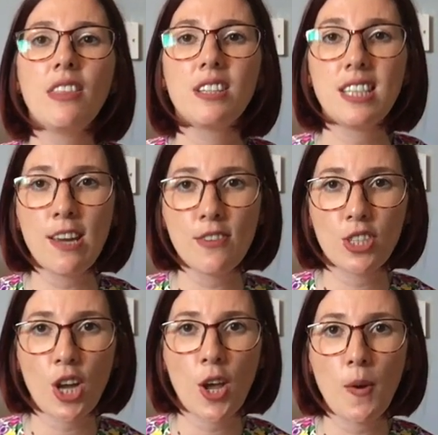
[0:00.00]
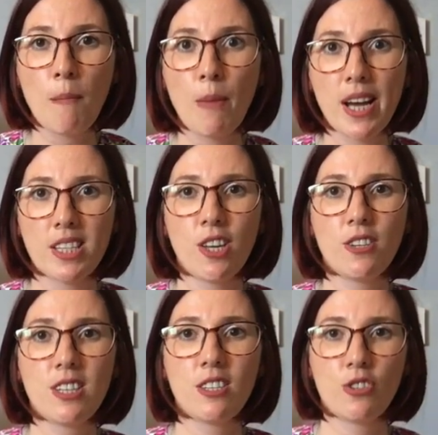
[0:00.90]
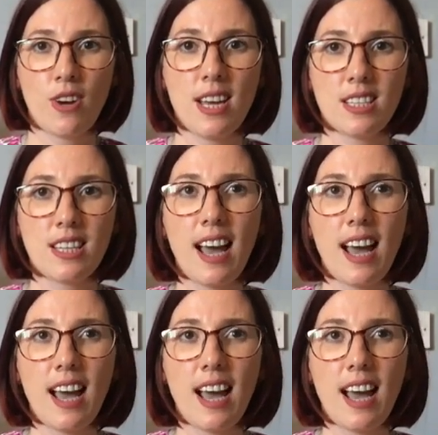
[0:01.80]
the Deer and Doe myosotis dress.